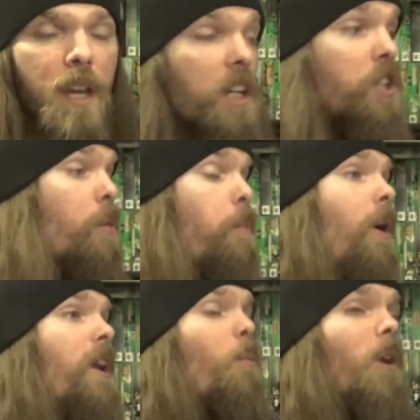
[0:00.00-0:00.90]
You
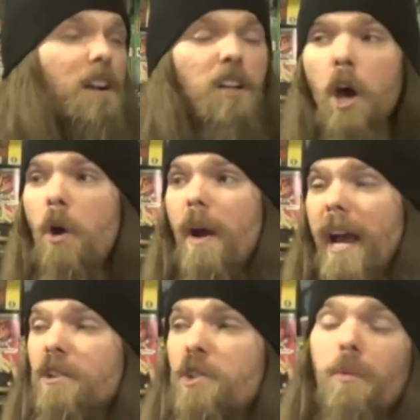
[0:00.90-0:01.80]
wouldn't want to go
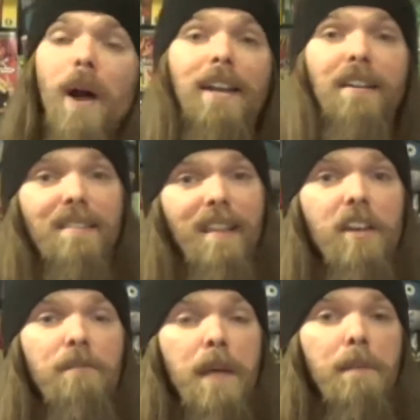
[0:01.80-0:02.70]
and try to
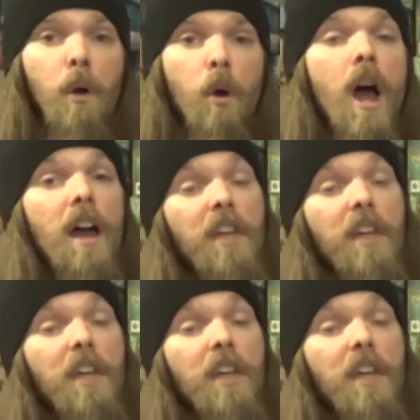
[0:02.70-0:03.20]
save people